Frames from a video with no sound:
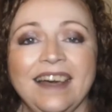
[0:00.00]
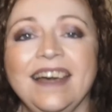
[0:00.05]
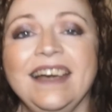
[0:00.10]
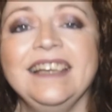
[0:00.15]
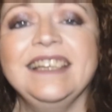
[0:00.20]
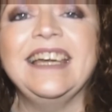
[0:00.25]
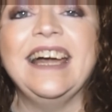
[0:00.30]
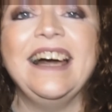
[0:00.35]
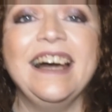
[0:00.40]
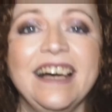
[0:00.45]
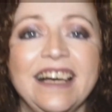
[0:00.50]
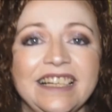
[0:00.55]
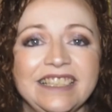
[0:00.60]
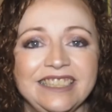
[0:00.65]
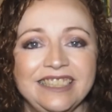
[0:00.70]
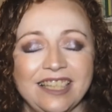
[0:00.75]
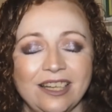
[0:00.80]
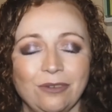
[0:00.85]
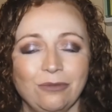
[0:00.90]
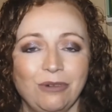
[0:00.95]
Hey
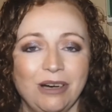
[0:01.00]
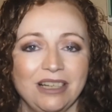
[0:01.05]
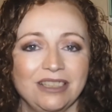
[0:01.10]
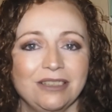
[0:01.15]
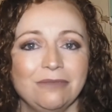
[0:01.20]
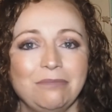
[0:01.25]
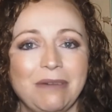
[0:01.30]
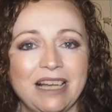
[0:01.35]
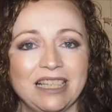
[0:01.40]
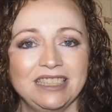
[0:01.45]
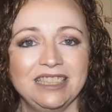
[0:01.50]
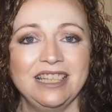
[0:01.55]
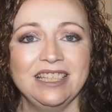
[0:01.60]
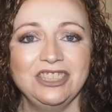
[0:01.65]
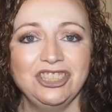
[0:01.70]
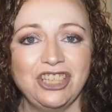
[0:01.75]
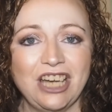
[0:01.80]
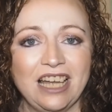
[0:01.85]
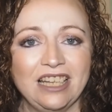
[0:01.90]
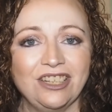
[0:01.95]
guys, welcome back to the
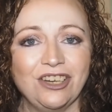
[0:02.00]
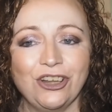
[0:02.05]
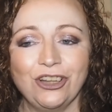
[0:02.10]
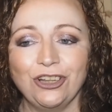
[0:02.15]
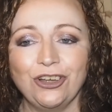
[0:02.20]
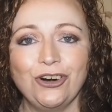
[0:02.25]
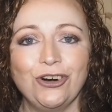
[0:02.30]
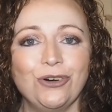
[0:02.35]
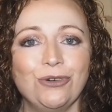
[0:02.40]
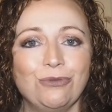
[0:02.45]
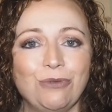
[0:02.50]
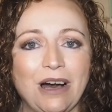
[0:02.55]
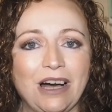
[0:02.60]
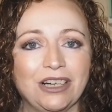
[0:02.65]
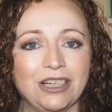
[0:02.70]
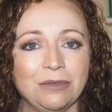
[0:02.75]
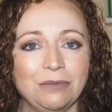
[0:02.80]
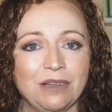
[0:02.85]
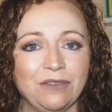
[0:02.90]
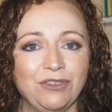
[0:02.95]
channel, or
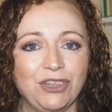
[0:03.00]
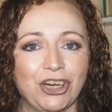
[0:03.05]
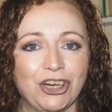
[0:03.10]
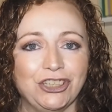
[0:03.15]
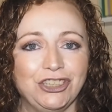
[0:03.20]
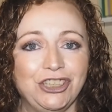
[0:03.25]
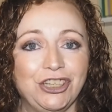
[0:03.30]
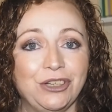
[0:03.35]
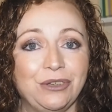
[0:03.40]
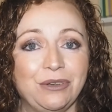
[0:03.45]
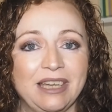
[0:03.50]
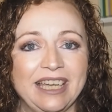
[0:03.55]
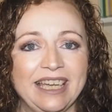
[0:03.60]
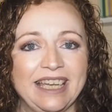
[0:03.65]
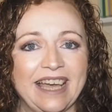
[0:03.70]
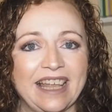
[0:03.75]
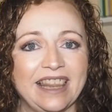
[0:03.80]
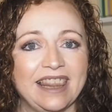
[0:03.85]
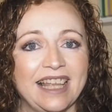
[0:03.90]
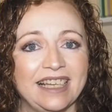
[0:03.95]
welcome if you're new
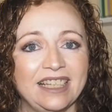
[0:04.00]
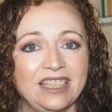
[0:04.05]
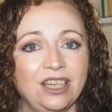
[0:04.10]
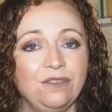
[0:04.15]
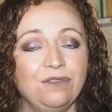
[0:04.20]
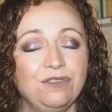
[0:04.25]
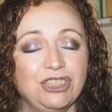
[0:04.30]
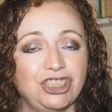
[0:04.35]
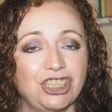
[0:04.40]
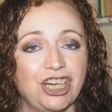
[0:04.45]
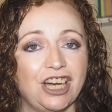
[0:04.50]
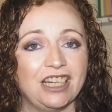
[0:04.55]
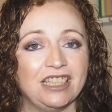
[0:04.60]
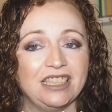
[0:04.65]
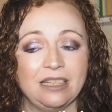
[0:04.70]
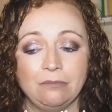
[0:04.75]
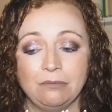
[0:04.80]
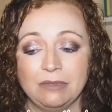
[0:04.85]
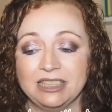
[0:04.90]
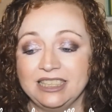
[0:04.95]
here. Thank you for
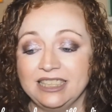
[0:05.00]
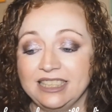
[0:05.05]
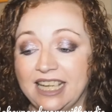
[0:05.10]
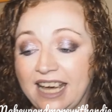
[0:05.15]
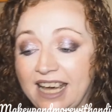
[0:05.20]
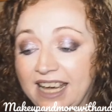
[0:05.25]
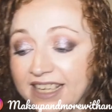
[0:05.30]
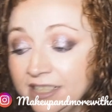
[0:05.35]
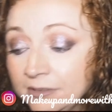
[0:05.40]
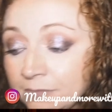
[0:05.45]
joining me today.